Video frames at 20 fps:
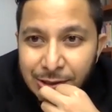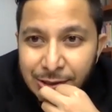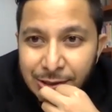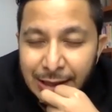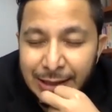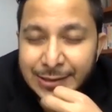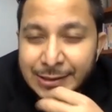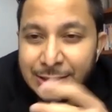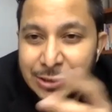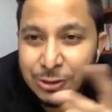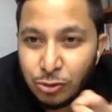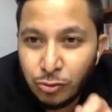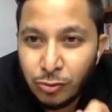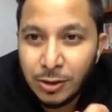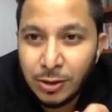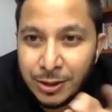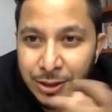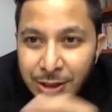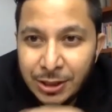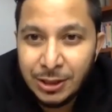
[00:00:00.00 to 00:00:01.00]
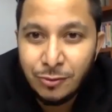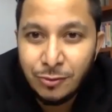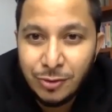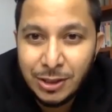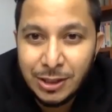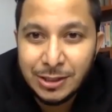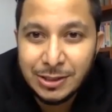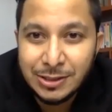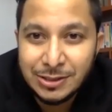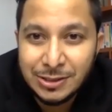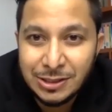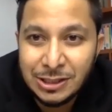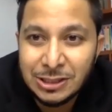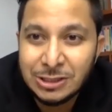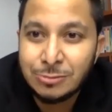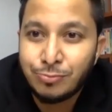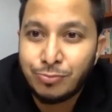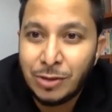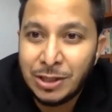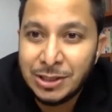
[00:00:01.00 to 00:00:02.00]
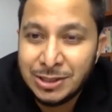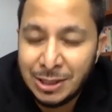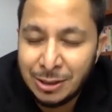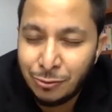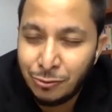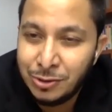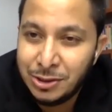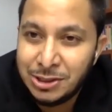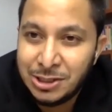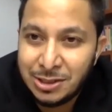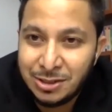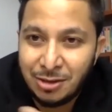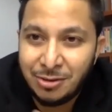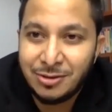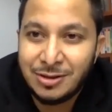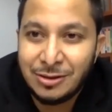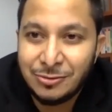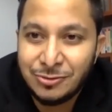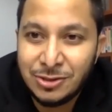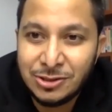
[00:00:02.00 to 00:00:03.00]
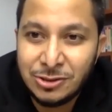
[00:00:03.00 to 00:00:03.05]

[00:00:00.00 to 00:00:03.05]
And this dual key units is priced at only 600,000.